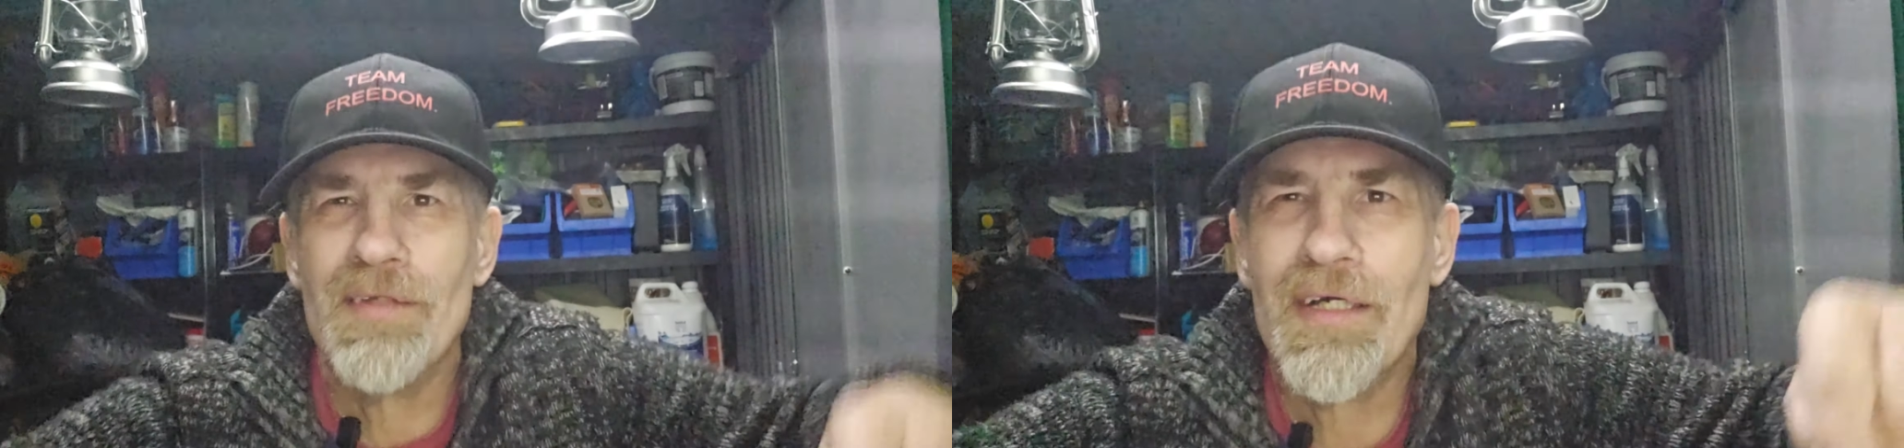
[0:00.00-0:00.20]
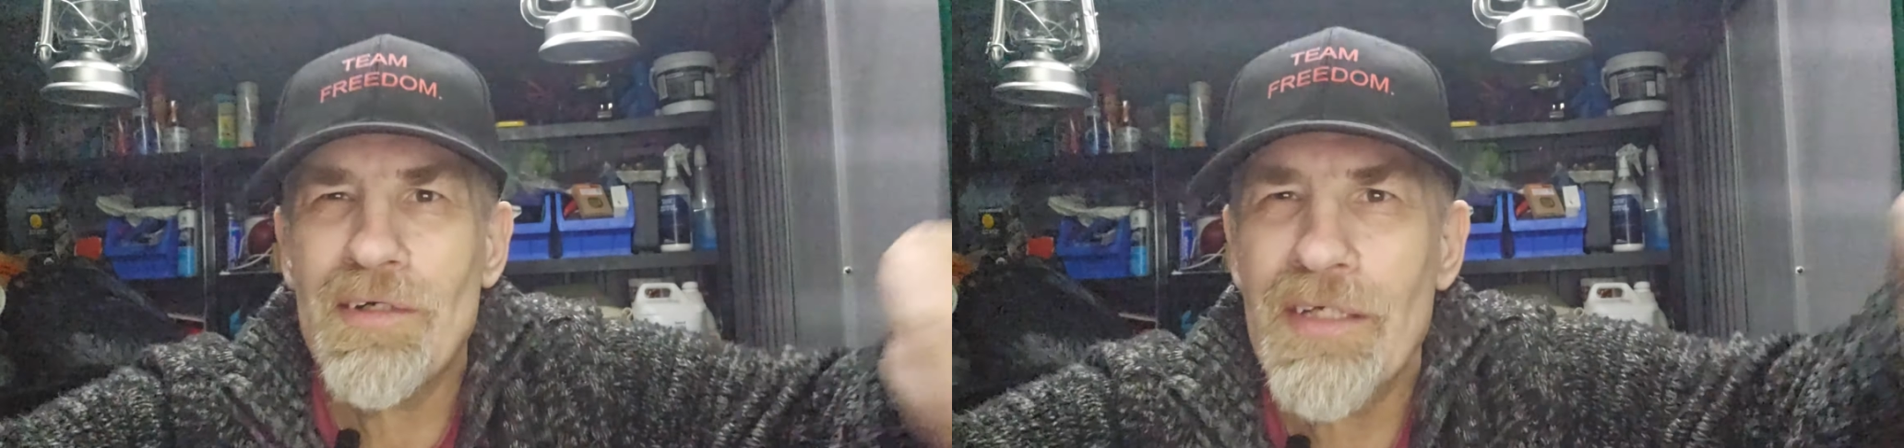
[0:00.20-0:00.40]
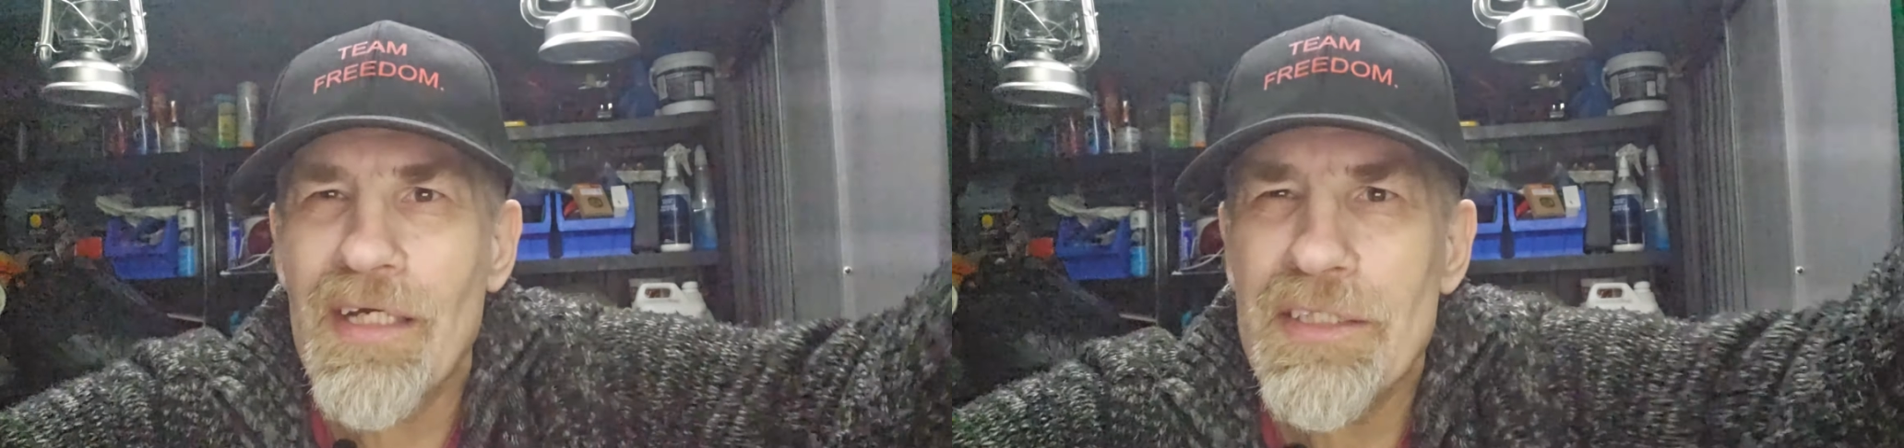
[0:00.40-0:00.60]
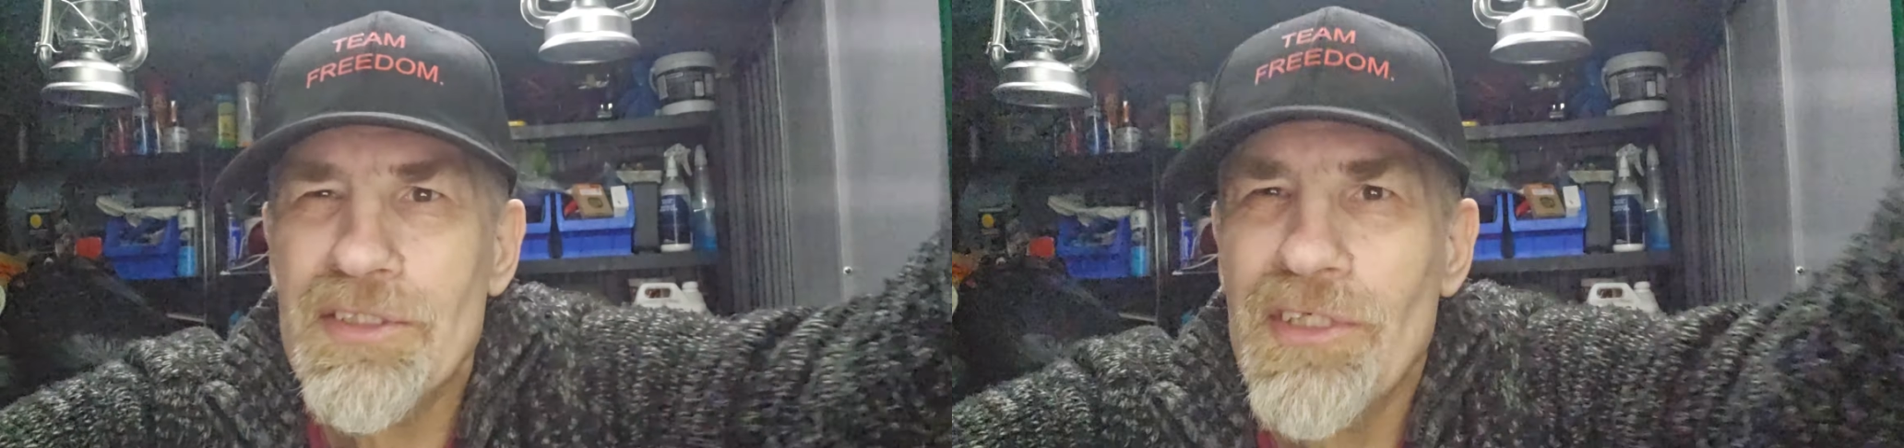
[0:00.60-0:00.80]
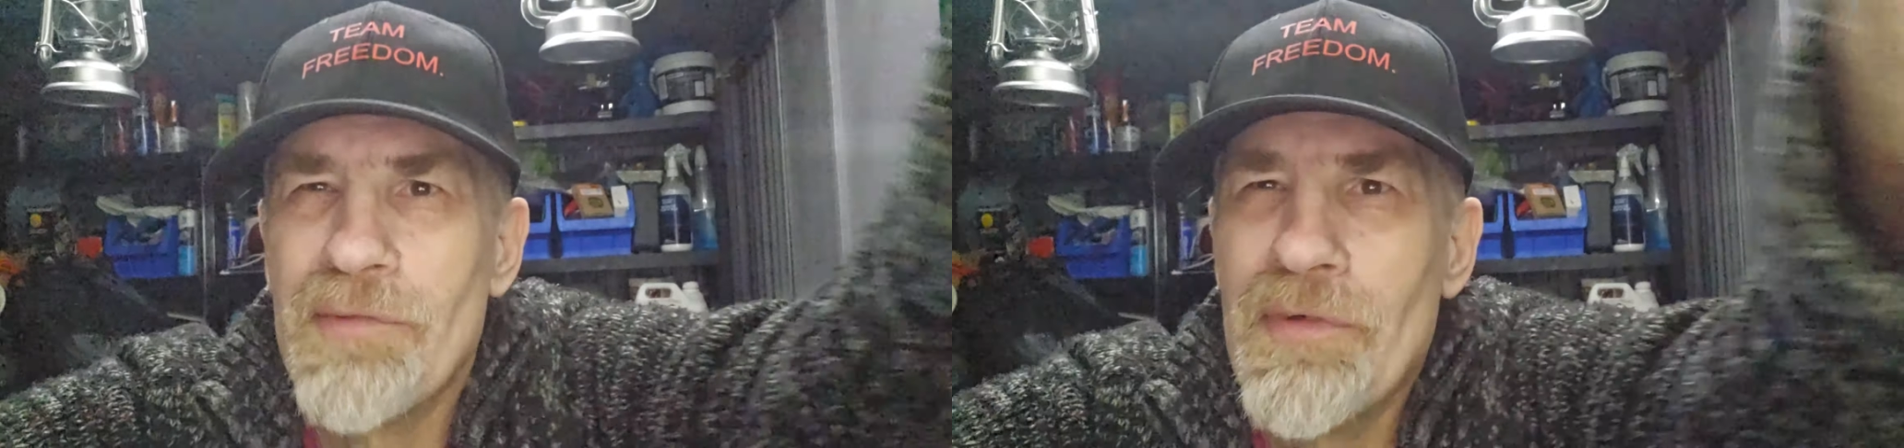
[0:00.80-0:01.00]
Hang on guys,
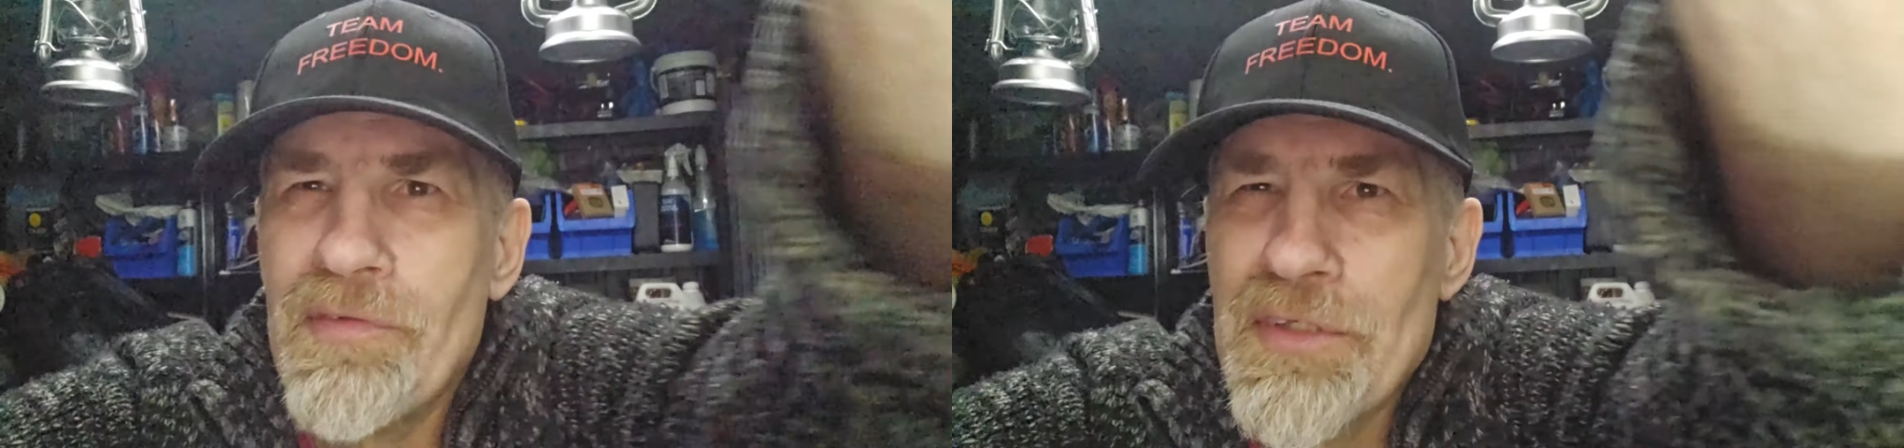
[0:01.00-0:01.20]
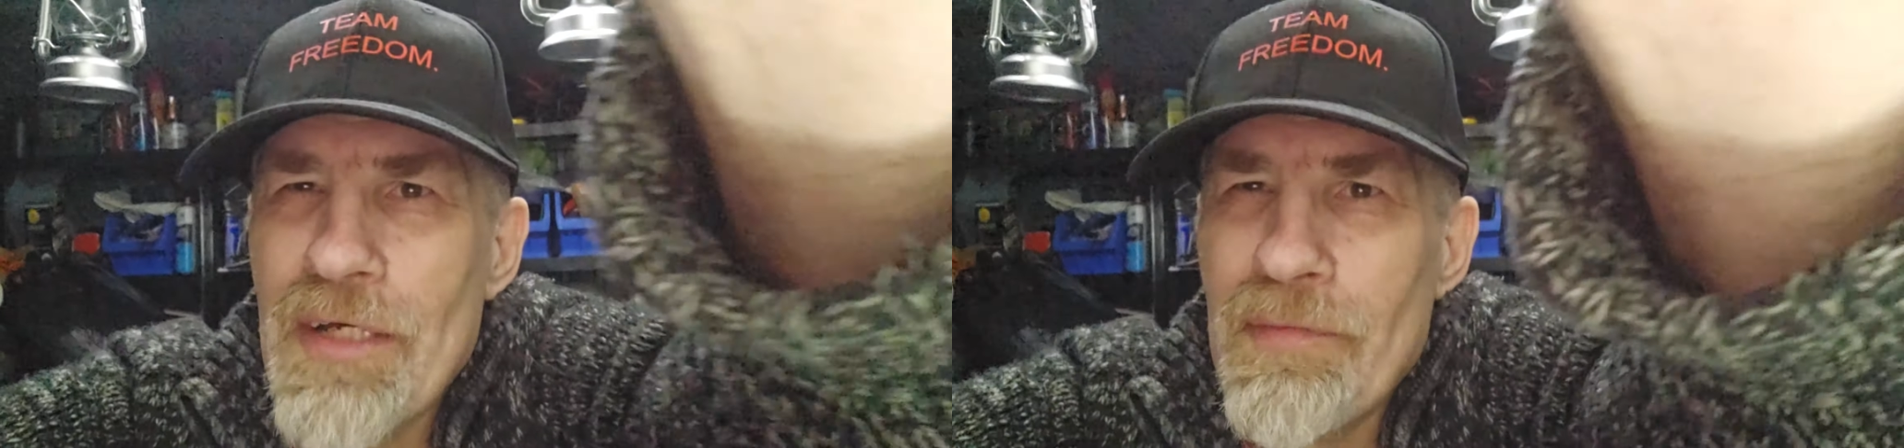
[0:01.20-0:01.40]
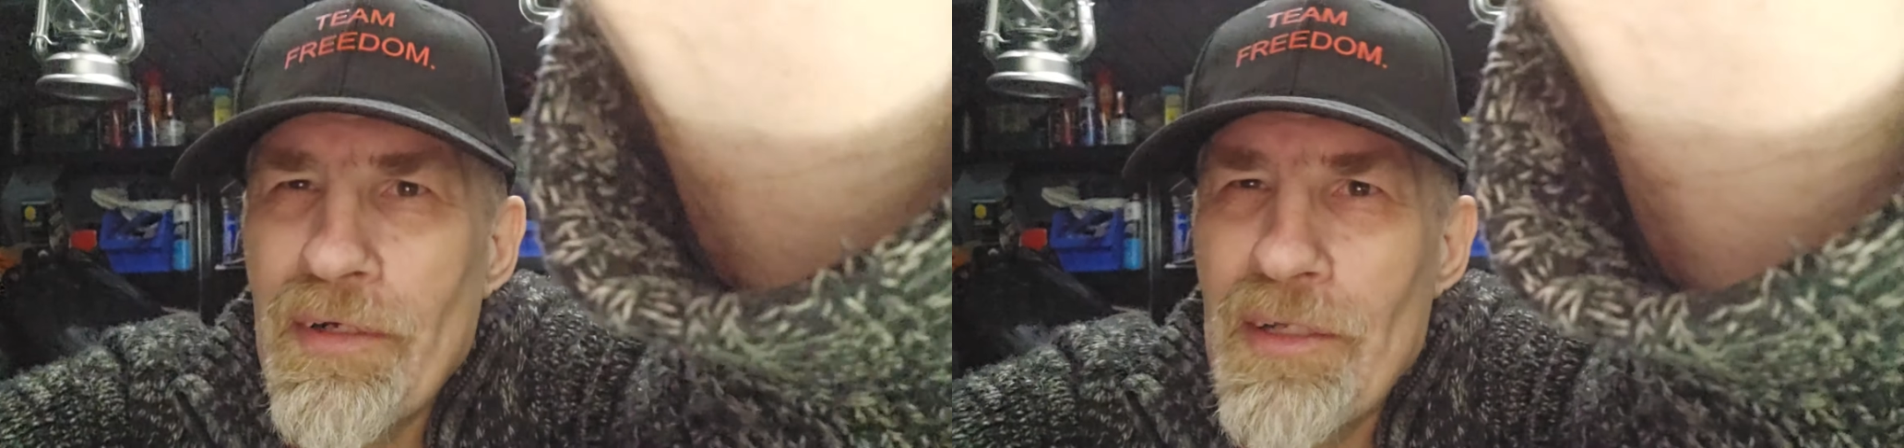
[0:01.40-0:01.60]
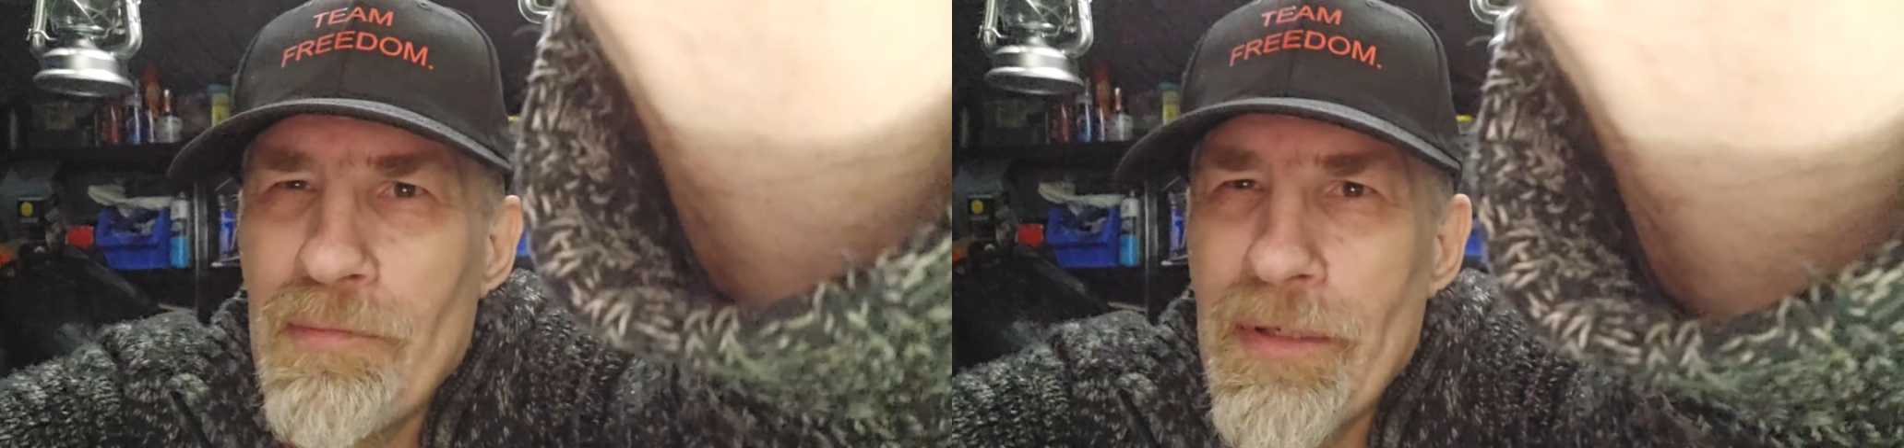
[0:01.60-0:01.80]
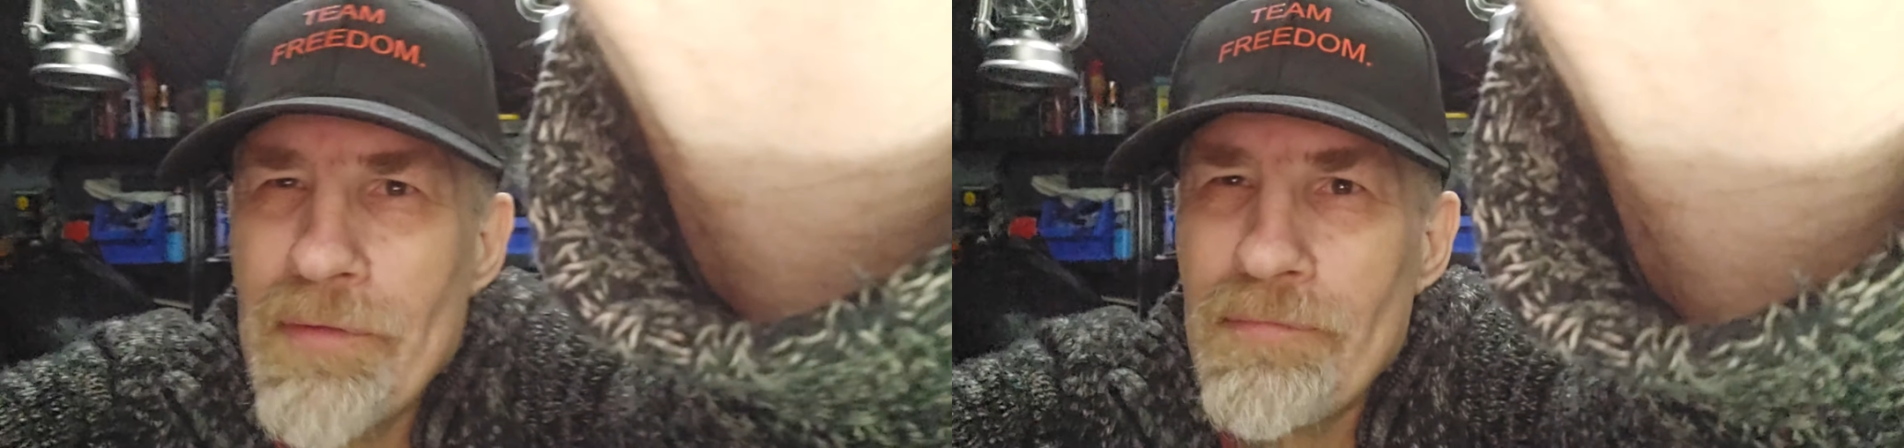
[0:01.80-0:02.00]
just got to move this camera a little
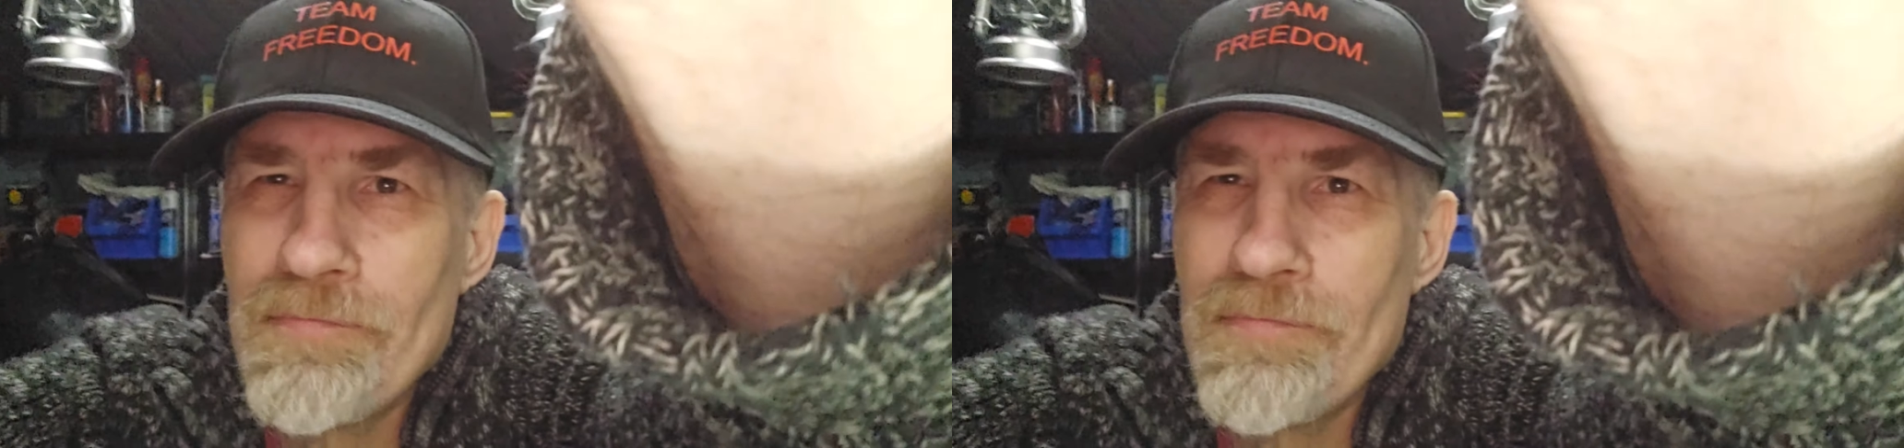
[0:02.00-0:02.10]
bit.